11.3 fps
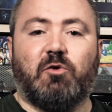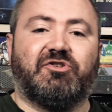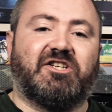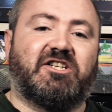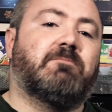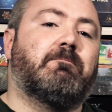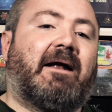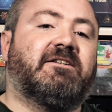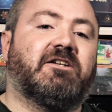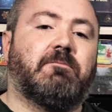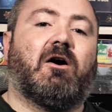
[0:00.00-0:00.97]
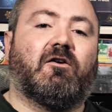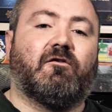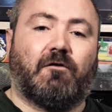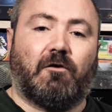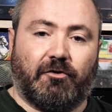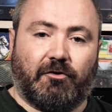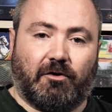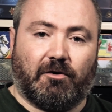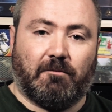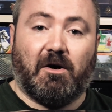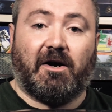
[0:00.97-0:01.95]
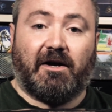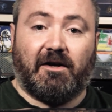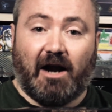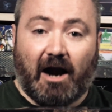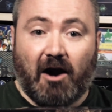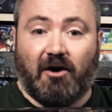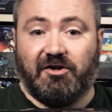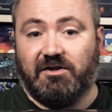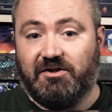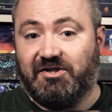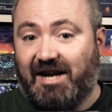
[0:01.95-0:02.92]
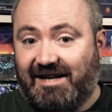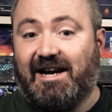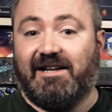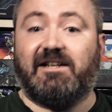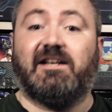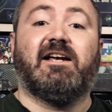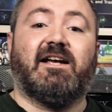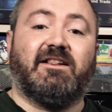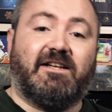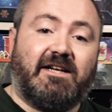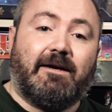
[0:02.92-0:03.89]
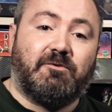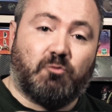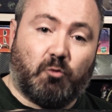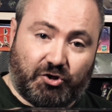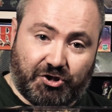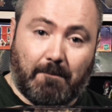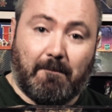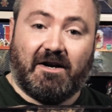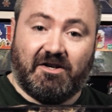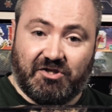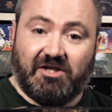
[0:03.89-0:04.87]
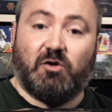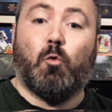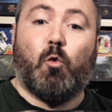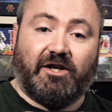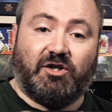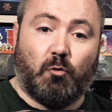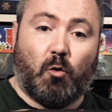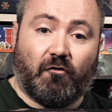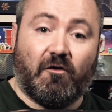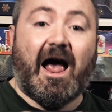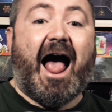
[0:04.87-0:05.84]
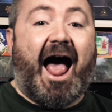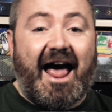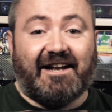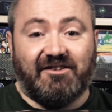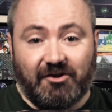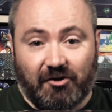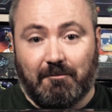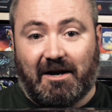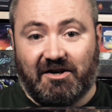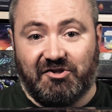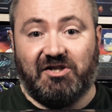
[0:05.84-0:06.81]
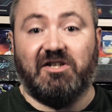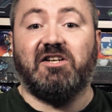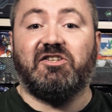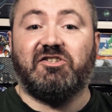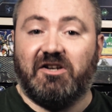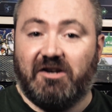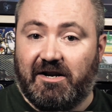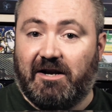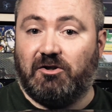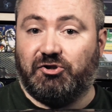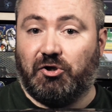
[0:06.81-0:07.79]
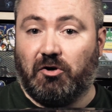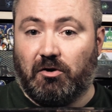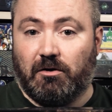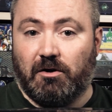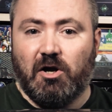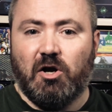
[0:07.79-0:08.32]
was expanded upon further by articles, again, in the Games Workshop magazine White Dwarf and the other magazine Citadel Journal,